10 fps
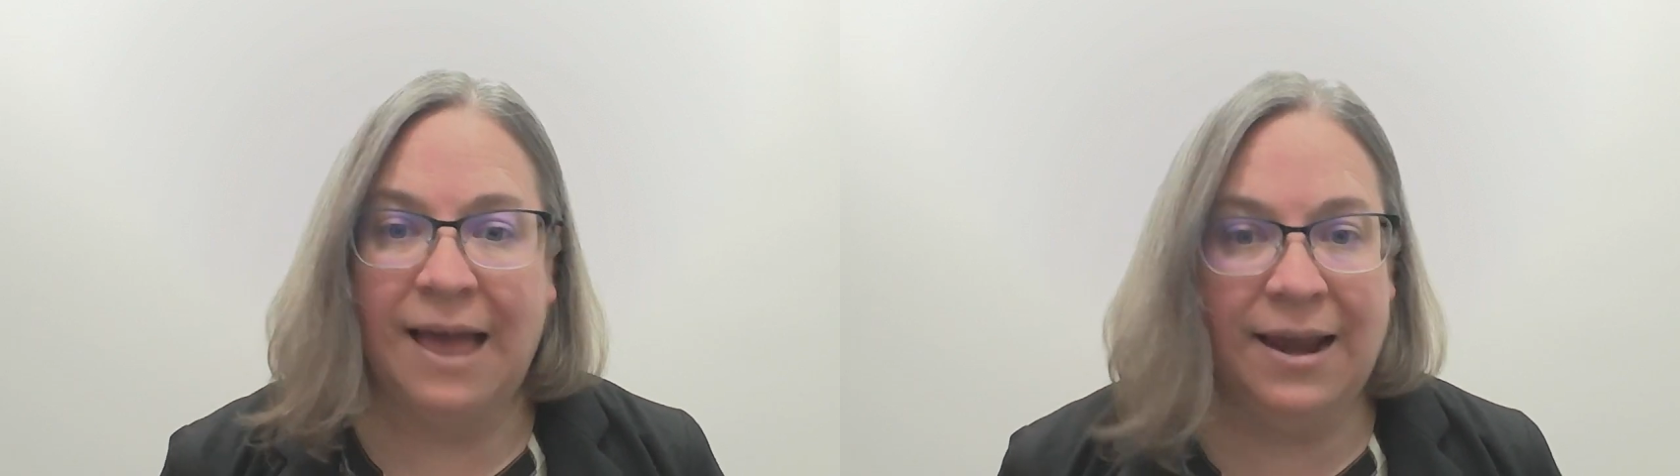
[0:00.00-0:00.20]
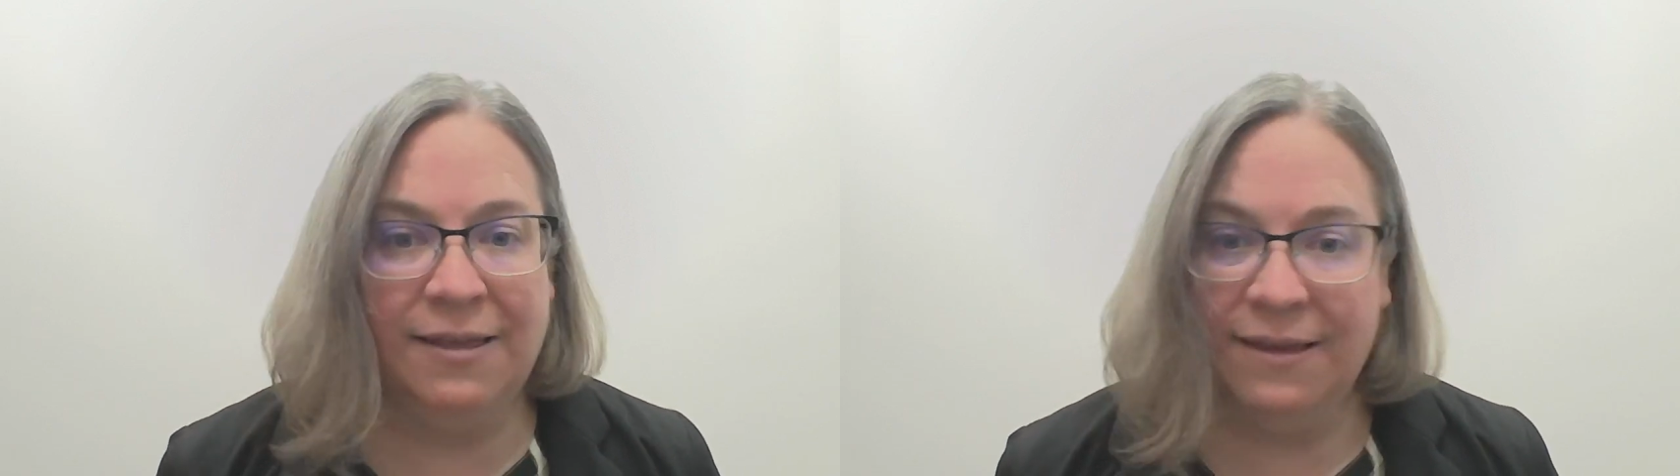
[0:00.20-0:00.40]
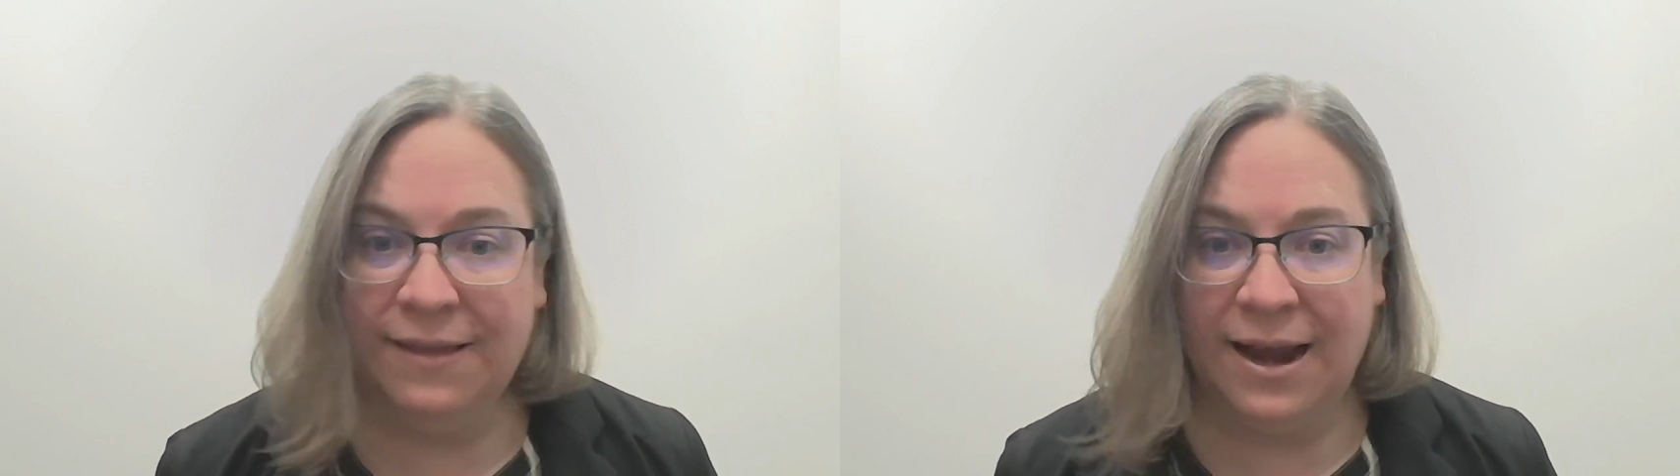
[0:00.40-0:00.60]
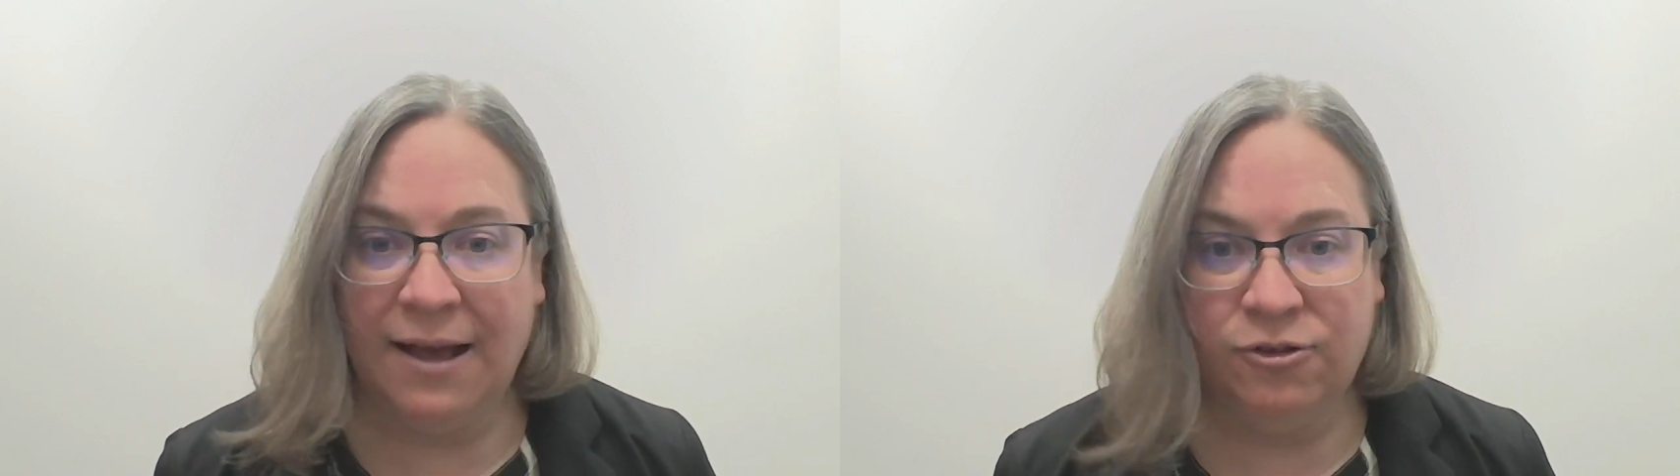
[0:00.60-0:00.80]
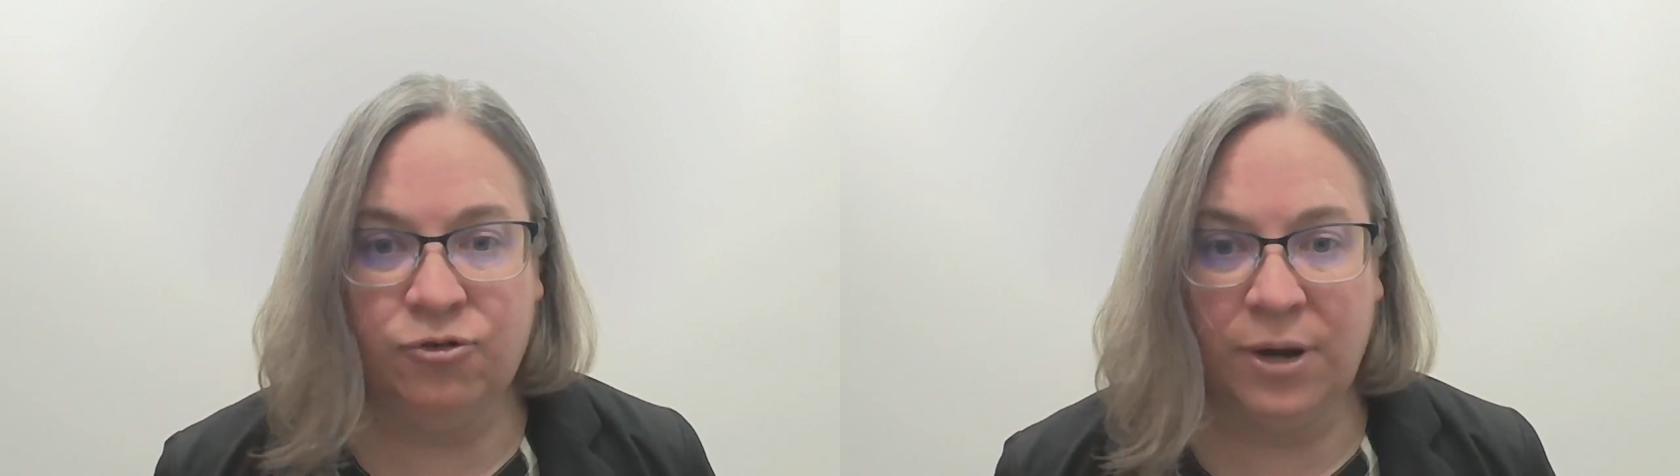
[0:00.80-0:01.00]
anything that
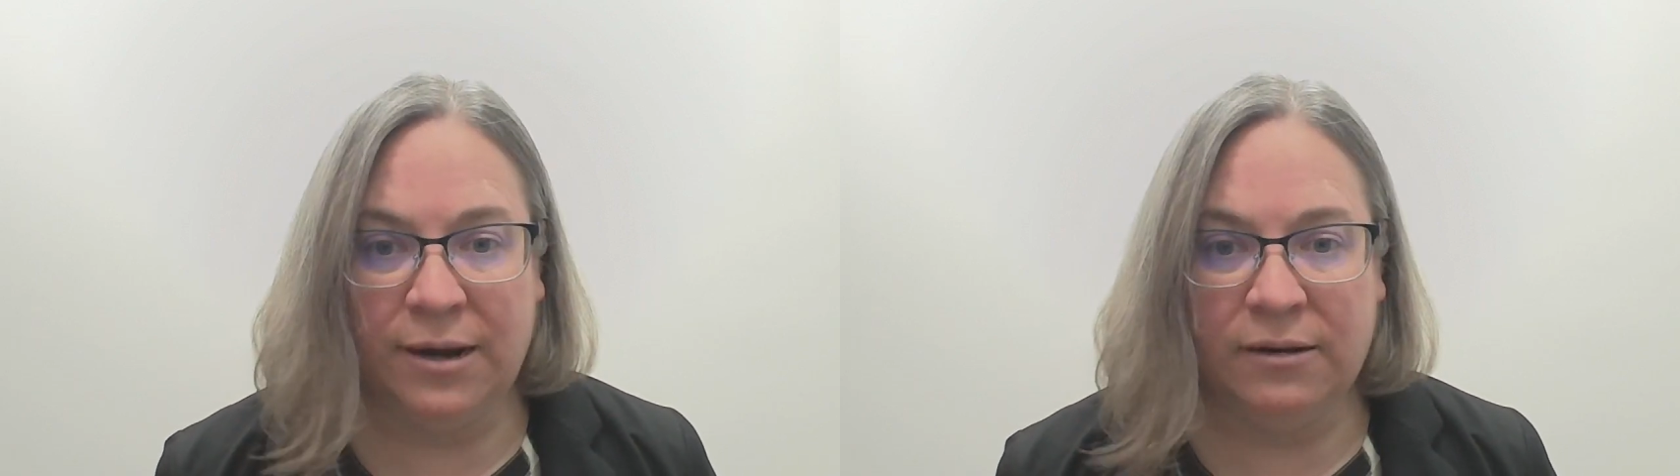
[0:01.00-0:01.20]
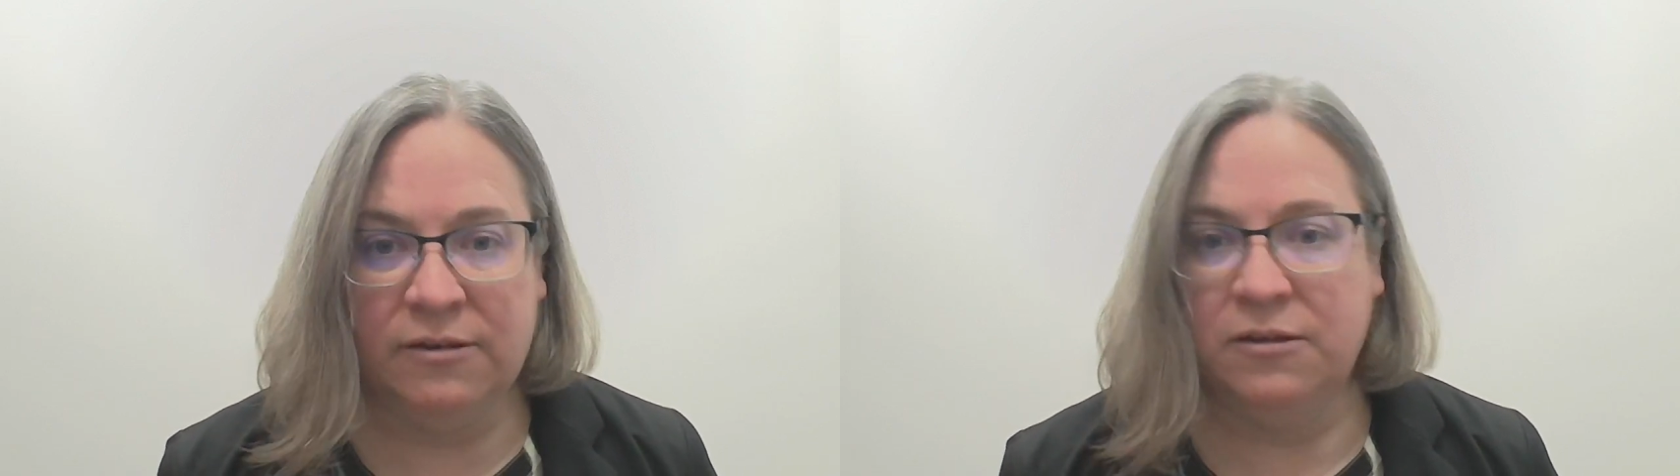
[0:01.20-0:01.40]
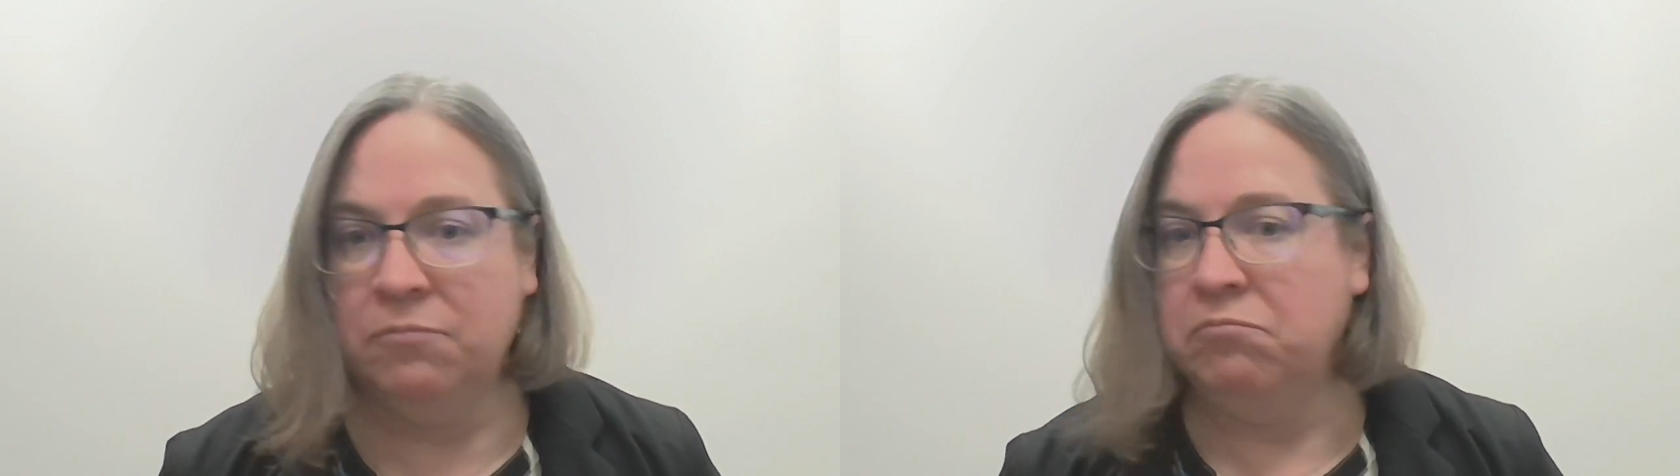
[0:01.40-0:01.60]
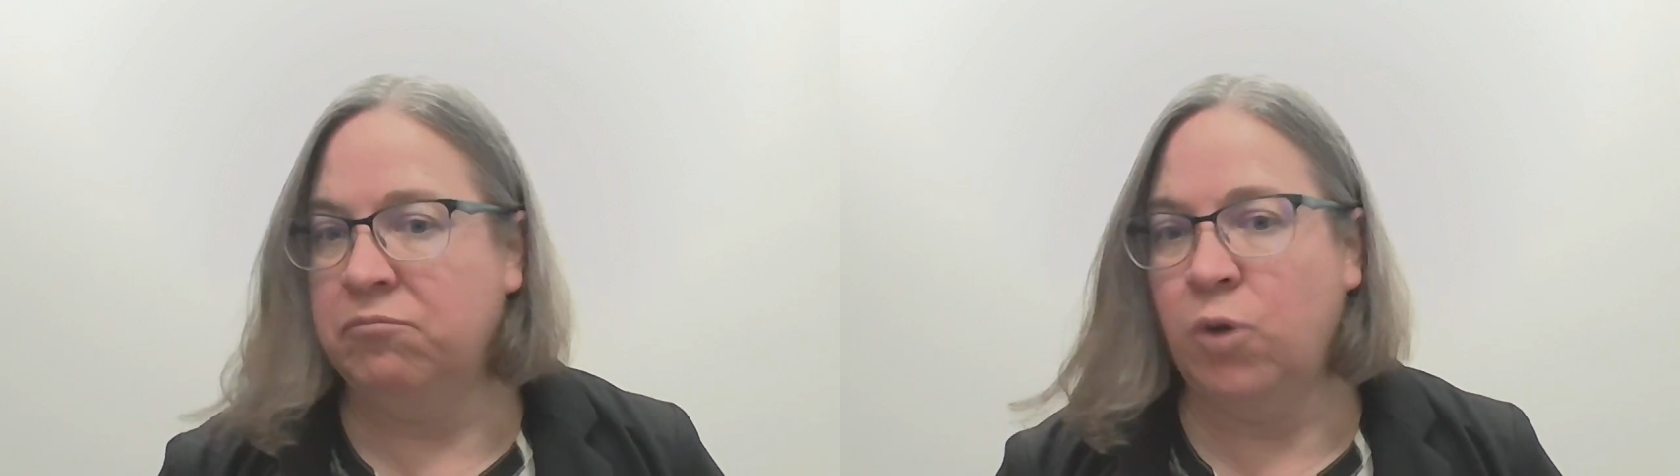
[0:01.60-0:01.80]
has strings.